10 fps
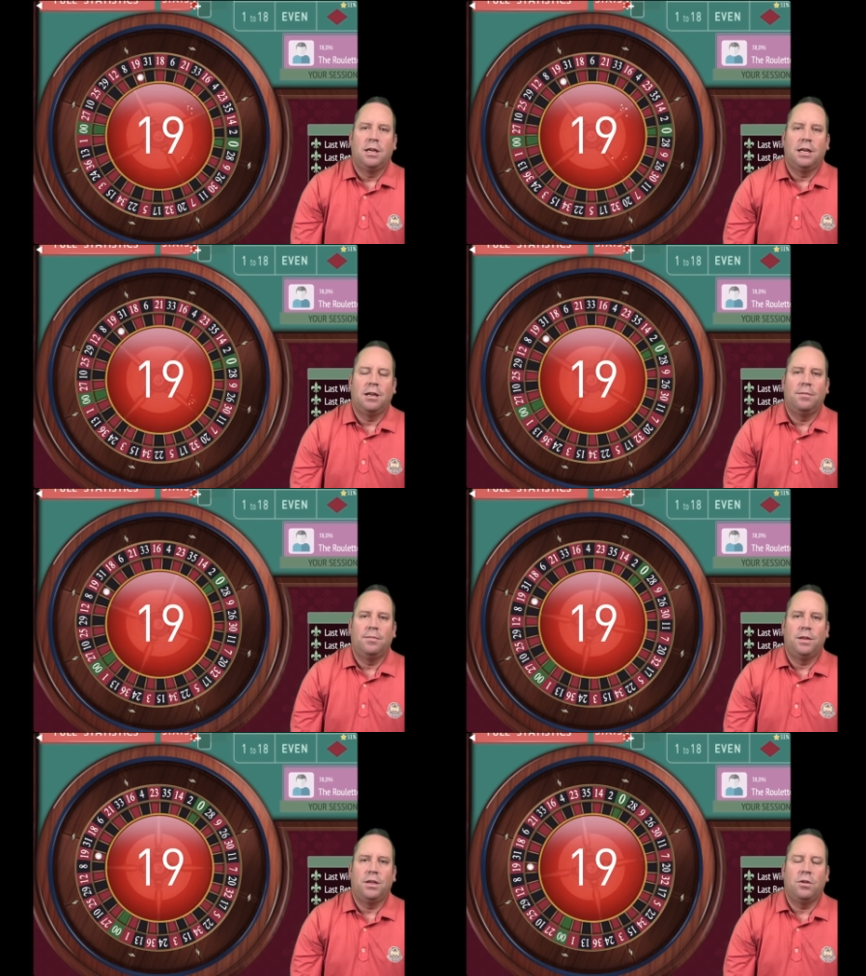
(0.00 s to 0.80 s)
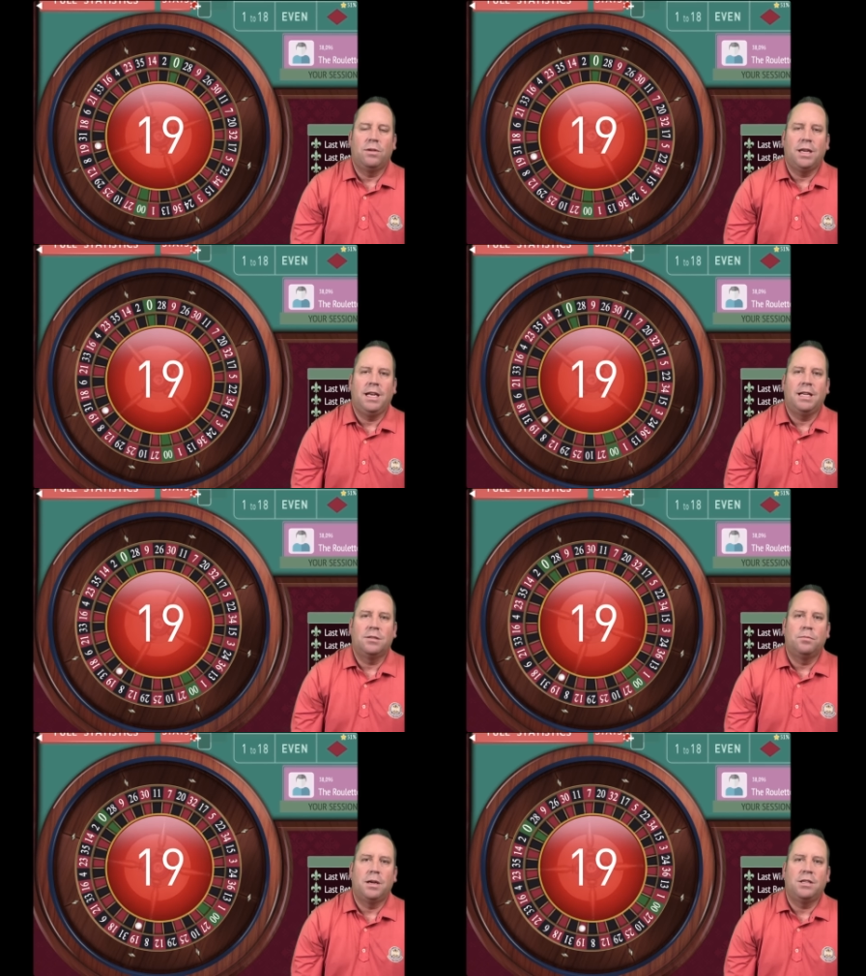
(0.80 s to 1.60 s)
um, you don't need as
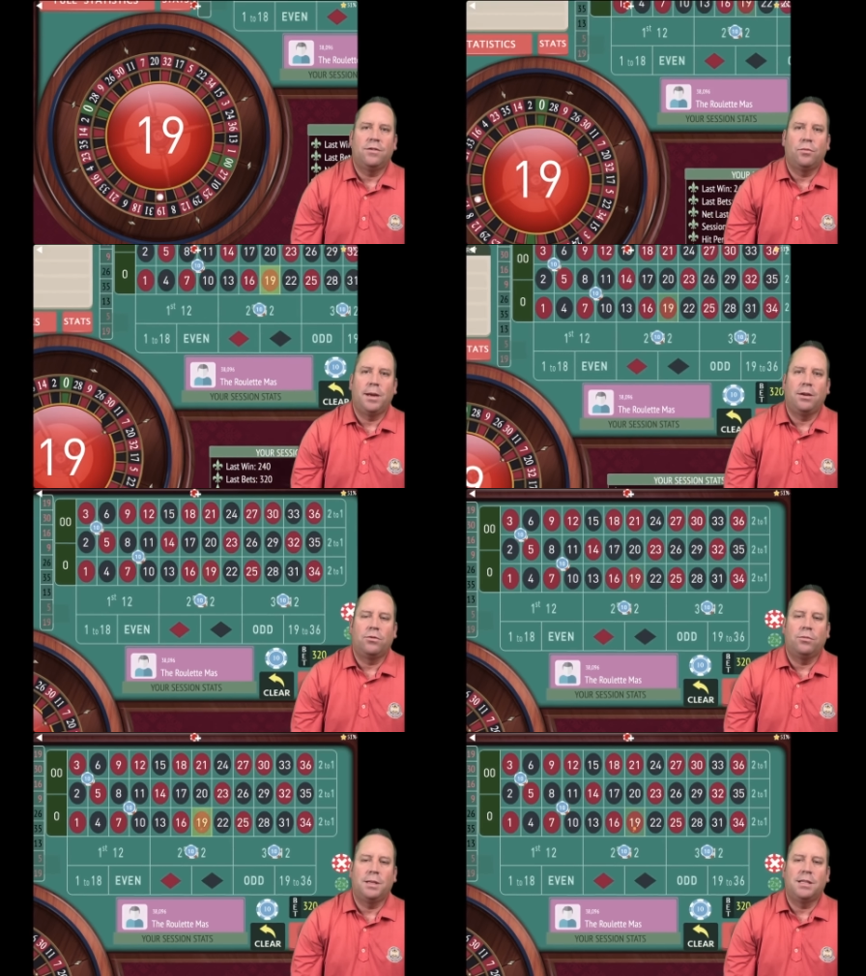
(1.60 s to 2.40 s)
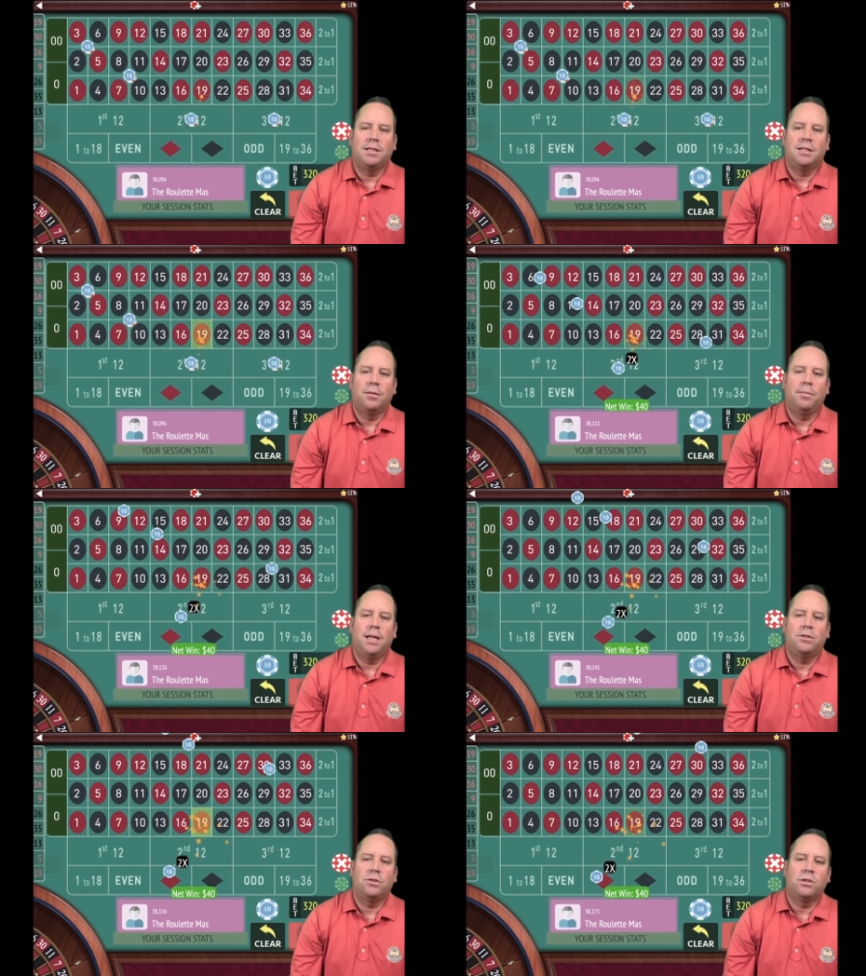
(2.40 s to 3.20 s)
much of a bankroll, but since the
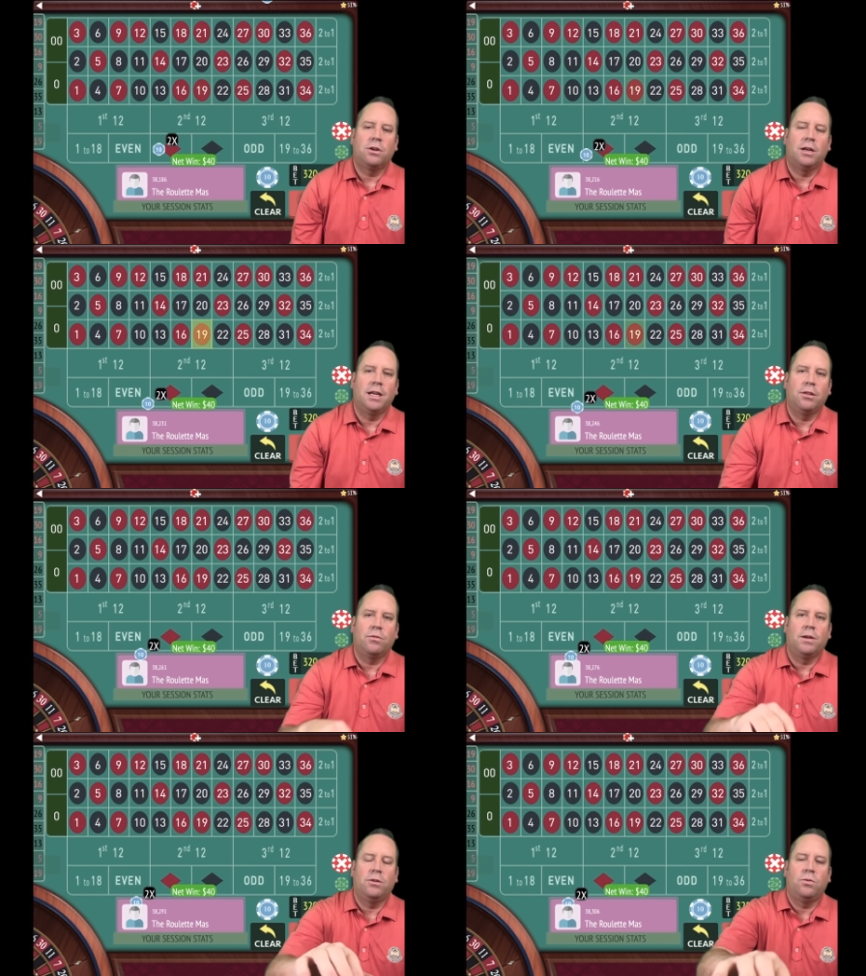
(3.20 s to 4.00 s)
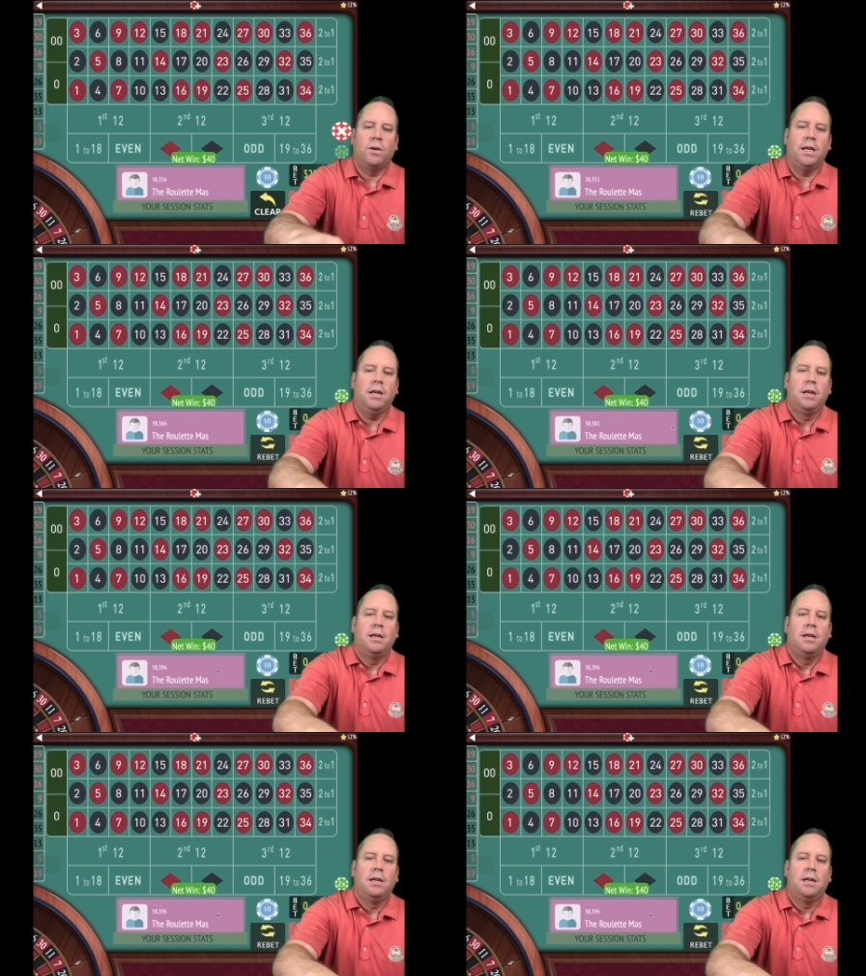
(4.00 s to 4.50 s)
bets are starting at 320,